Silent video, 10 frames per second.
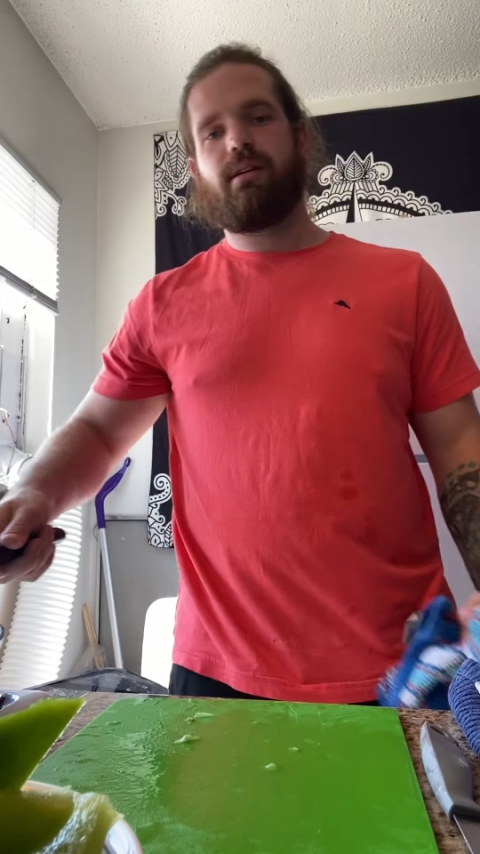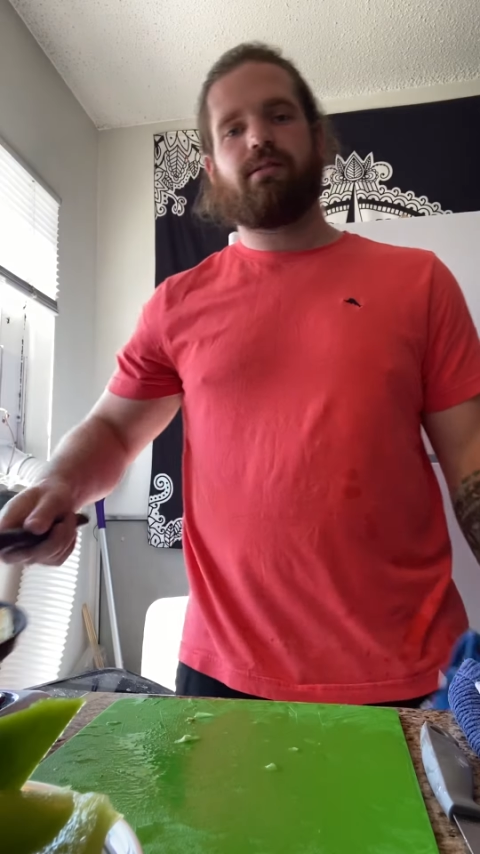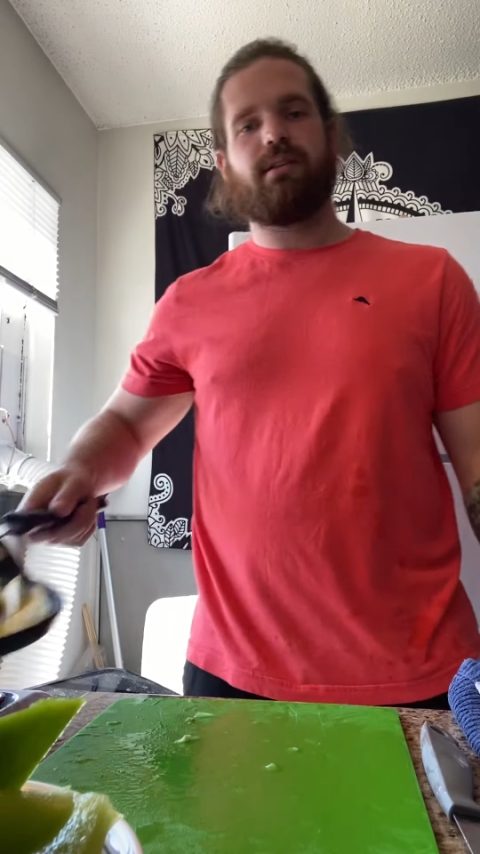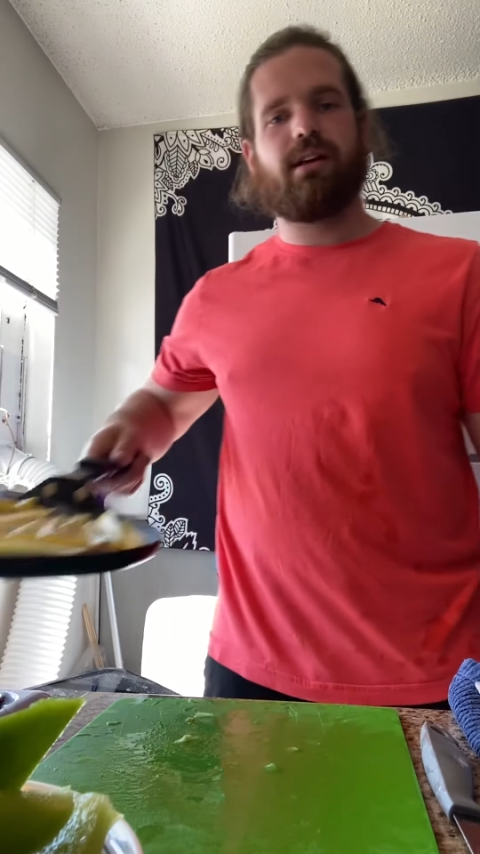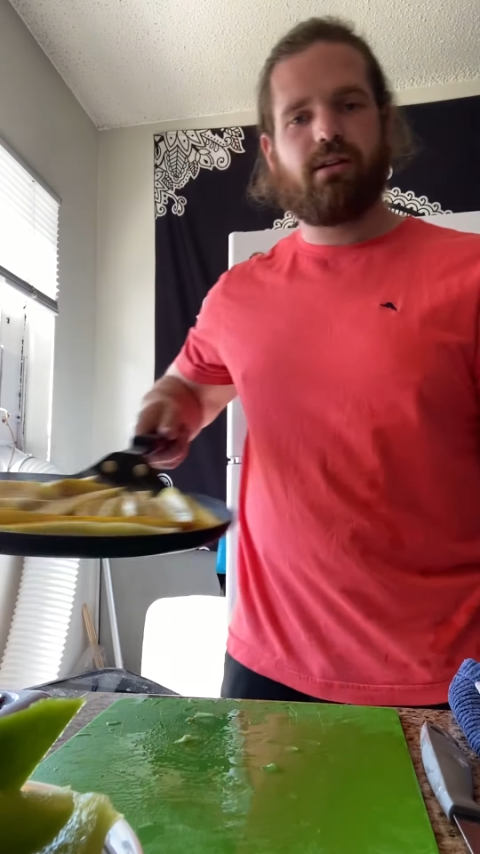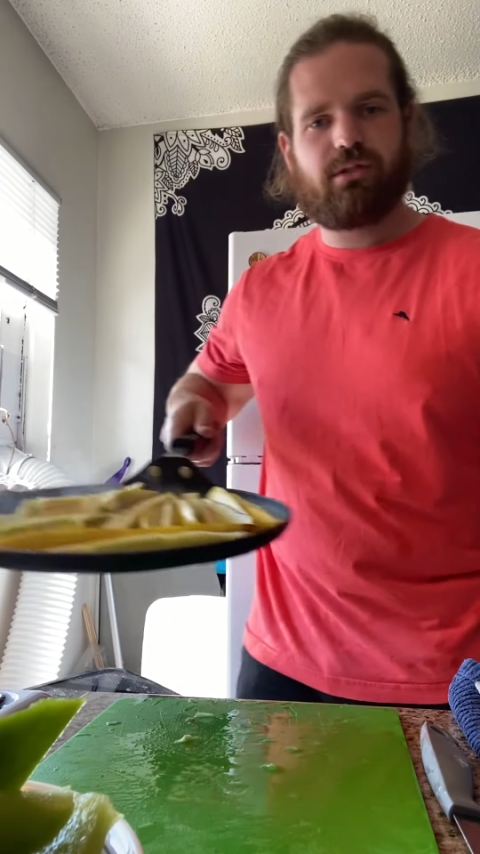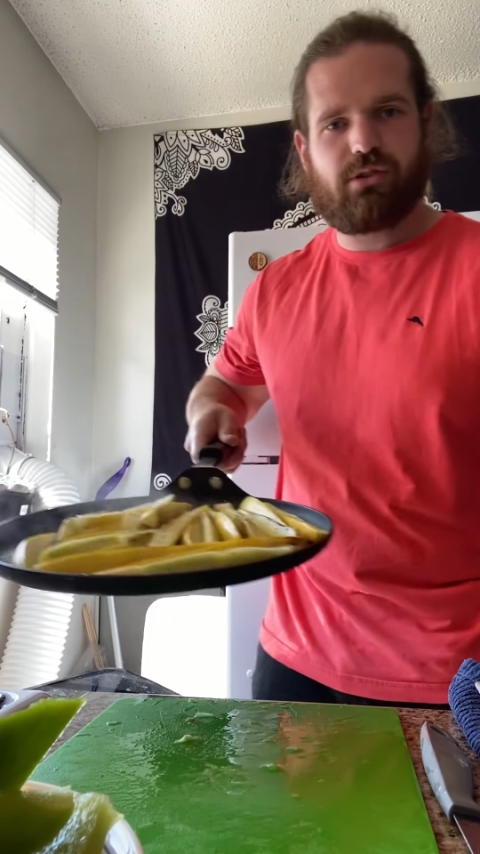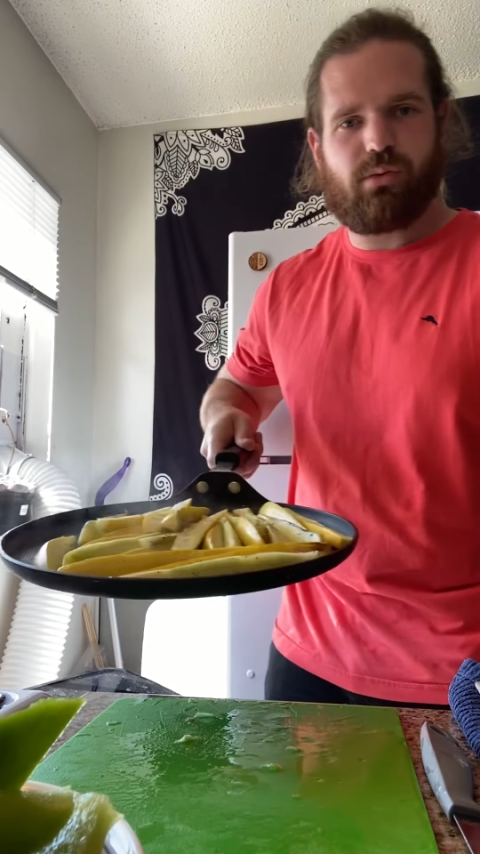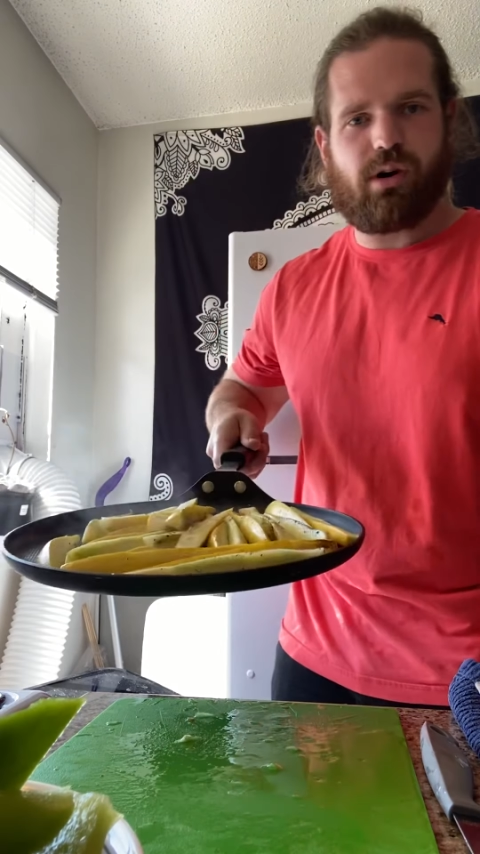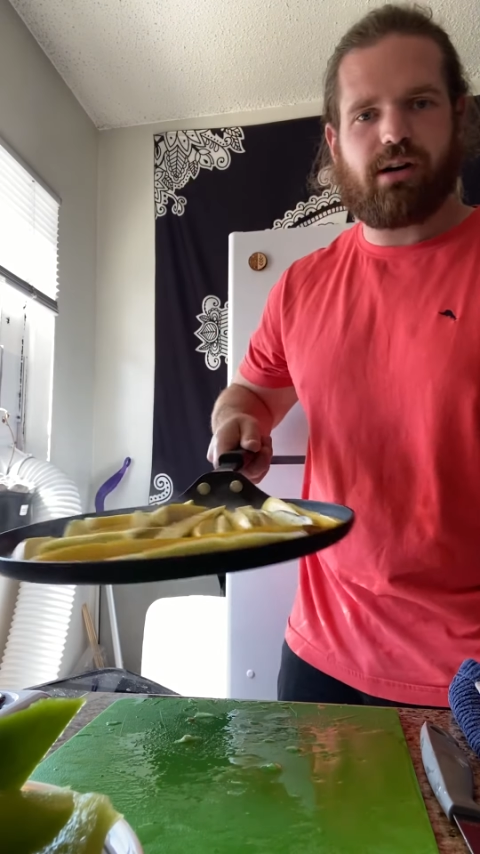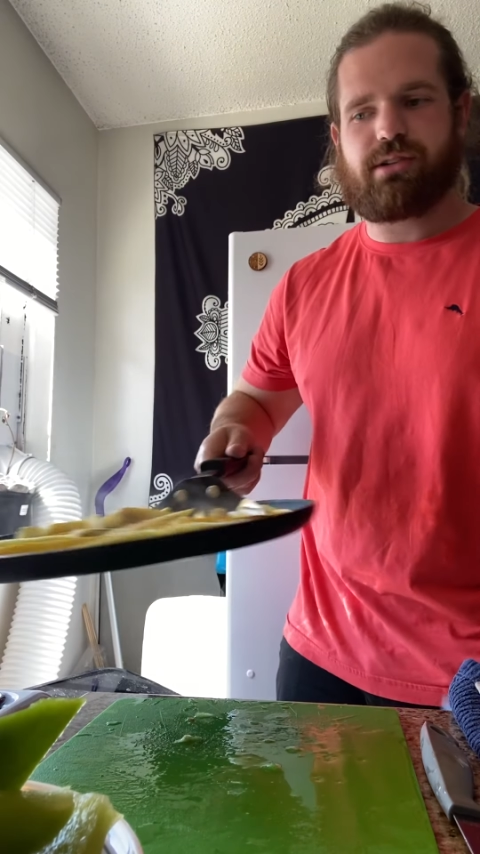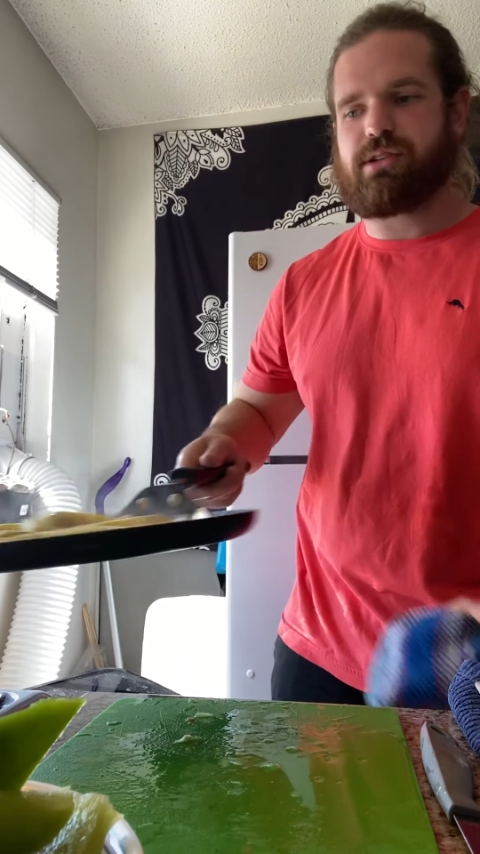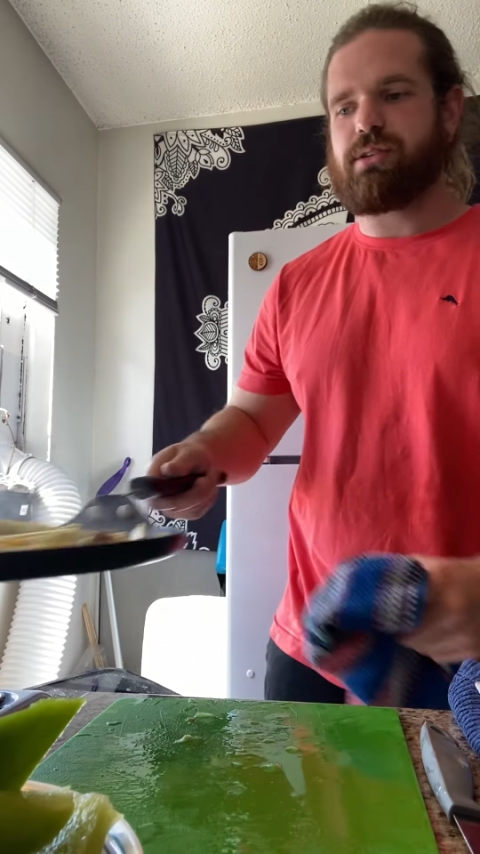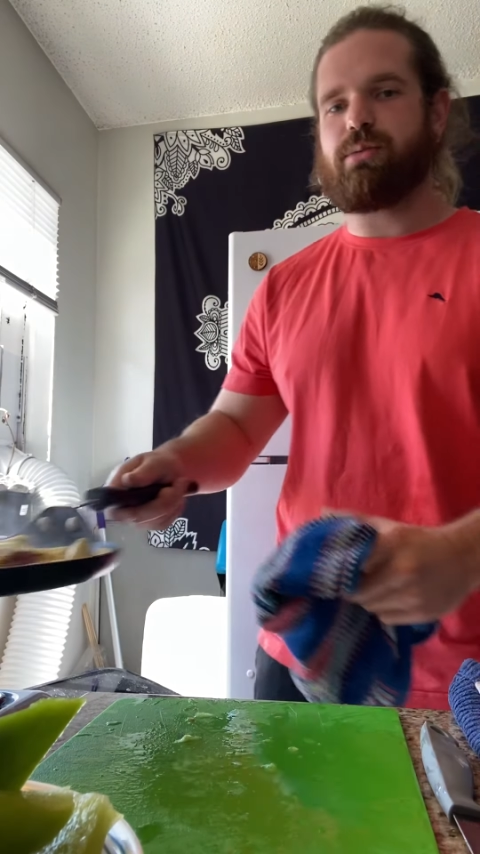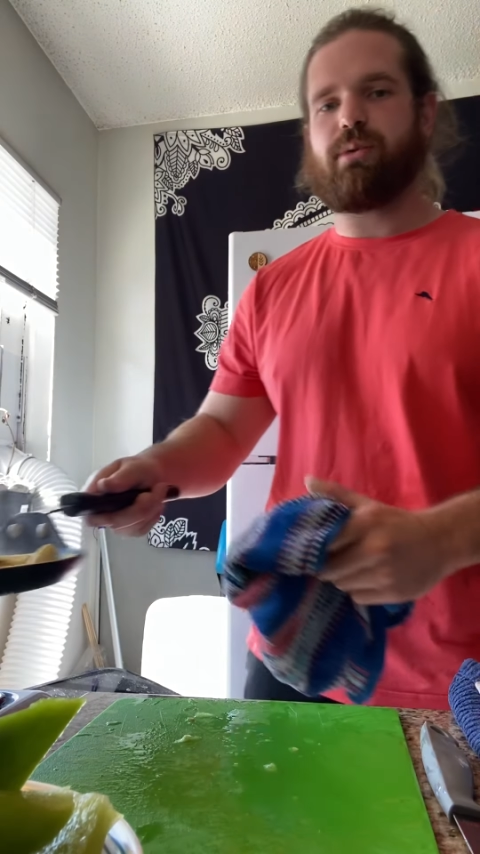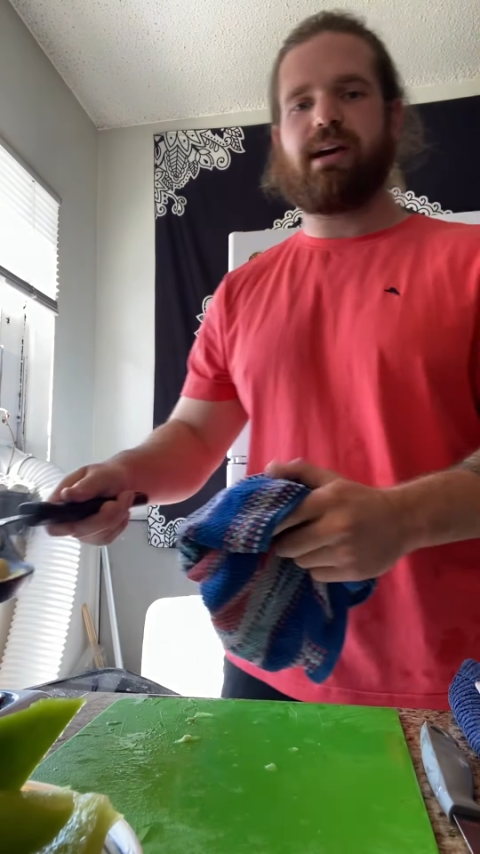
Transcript: the yellow squash. We